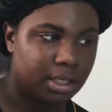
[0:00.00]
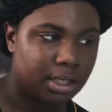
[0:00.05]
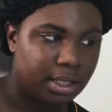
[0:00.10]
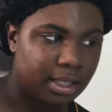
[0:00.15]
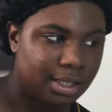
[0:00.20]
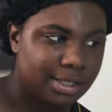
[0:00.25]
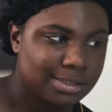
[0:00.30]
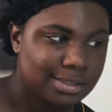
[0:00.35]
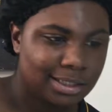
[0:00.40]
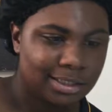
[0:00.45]
It
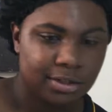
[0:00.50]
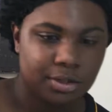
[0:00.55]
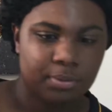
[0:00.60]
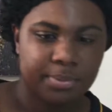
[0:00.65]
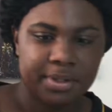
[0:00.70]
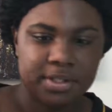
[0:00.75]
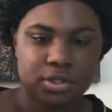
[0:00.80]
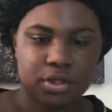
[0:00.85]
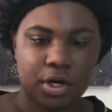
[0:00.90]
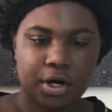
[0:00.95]
is a little
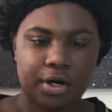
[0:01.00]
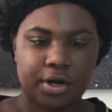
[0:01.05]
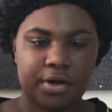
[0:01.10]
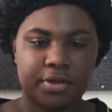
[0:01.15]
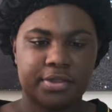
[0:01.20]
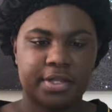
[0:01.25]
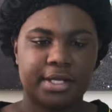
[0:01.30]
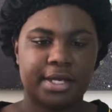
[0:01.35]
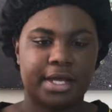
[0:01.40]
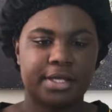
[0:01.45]
bit
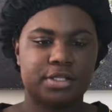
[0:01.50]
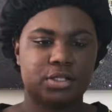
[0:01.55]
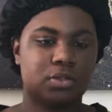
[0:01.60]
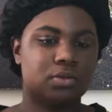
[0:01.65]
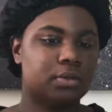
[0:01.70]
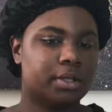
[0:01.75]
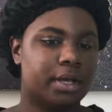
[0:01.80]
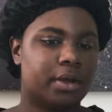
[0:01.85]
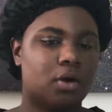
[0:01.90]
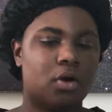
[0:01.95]
darker than I
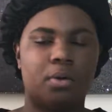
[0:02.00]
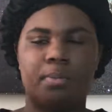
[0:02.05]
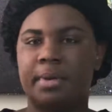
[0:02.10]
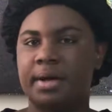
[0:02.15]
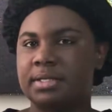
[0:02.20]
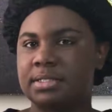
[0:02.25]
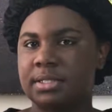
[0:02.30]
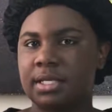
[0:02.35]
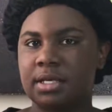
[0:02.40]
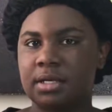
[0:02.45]
do like on
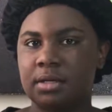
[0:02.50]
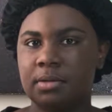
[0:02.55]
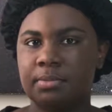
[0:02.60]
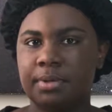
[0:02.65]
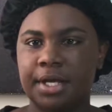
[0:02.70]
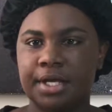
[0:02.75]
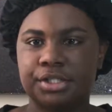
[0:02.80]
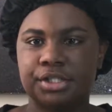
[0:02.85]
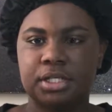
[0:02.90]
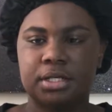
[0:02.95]
my skin
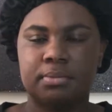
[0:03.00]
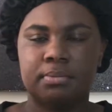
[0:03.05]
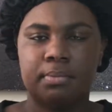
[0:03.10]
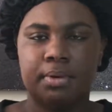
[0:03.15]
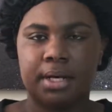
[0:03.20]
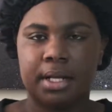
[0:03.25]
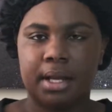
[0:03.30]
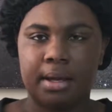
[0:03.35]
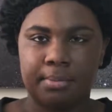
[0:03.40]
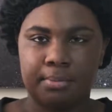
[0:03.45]
complexion,
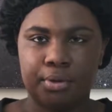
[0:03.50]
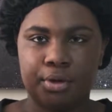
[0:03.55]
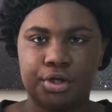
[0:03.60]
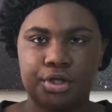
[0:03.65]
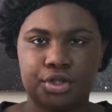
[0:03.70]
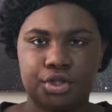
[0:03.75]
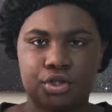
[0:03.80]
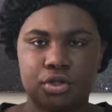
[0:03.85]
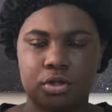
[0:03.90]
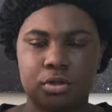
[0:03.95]
but I'm
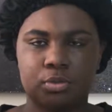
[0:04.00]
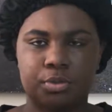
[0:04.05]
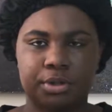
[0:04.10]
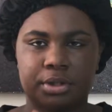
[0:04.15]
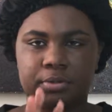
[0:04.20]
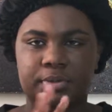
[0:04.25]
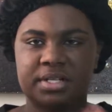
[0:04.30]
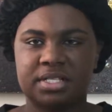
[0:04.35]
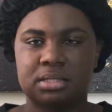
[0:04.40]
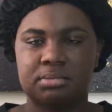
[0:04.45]
pretty sure with
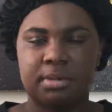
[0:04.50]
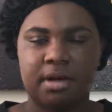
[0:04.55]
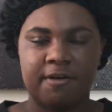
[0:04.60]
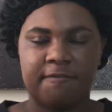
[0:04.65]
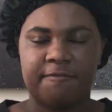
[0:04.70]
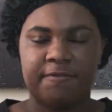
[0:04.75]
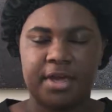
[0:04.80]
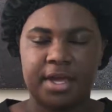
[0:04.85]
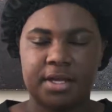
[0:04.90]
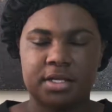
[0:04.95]
the rest of my
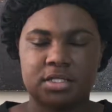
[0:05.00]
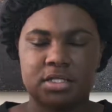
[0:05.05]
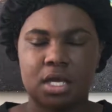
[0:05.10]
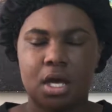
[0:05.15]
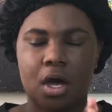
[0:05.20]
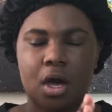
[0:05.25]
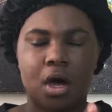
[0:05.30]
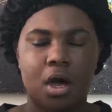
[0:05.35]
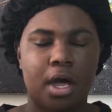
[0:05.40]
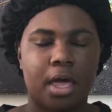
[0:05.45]
face,
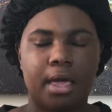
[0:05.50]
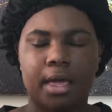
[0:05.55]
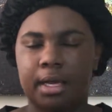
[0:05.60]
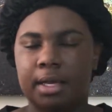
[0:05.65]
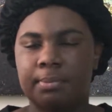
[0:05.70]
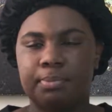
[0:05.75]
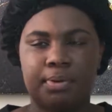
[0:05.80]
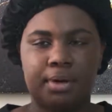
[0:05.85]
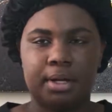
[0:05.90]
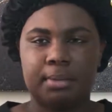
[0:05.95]
it
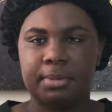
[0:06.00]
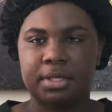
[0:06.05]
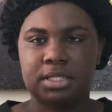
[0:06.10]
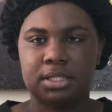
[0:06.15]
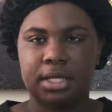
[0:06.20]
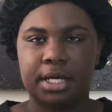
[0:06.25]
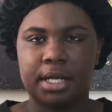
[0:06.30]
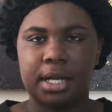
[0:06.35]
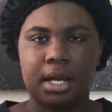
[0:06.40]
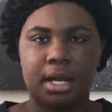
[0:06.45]
can pretty
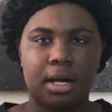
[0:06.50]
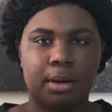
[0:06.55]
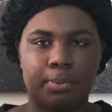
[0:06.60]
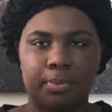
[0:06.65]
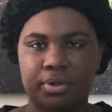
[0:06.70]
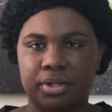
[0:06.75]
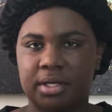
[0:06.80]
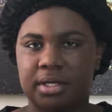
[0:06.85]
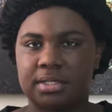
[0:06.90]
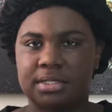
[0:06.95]
much line it up
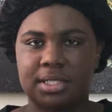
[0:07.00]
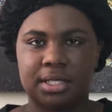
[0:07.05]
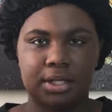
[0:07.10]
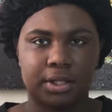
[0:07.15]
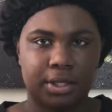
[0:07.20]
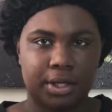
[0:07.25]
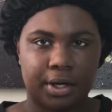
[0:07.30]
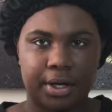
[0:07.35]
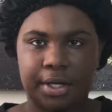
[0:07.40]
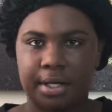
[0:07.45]
with the
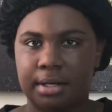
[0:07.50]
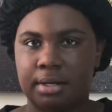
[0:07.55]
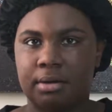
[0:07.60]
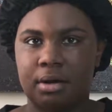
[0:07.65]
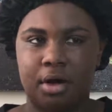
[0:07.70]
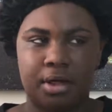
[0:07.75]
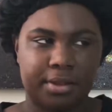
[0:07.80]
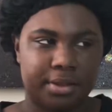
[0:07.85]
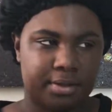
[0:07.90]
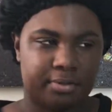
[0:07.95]
concealer and
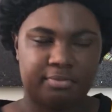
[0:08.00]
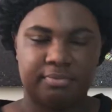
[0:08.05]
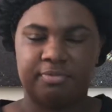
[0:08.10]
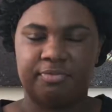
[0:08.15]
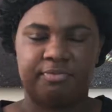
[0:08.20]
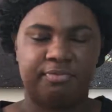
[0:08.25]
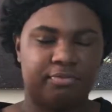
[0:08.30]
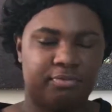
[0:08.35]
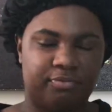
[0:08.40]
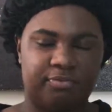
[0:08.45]
all the
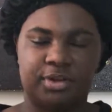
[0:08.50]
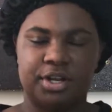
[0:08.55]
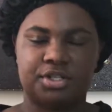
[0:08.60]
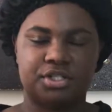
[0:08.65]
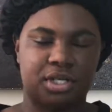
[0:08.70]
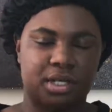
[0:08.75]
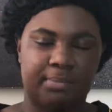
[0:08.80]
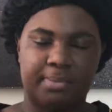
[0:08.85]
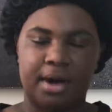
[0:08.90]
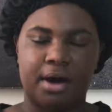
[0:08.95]

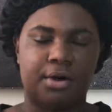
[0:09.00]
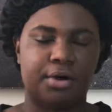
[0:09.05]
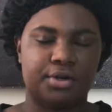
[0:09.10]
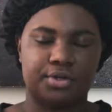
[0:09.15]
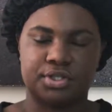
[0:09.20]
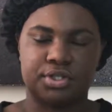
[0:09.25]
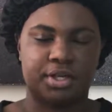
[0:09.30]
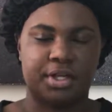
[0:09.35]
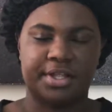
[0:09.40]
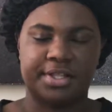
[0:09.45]
finishing
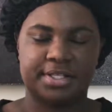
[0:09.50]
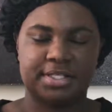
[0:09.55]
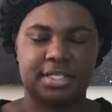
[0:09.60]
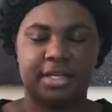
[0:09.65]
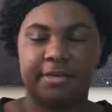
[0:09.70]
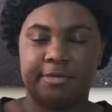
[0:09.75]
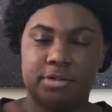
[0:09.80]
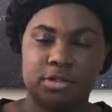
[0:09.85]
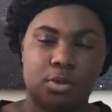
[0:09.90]
powders and all that stuff.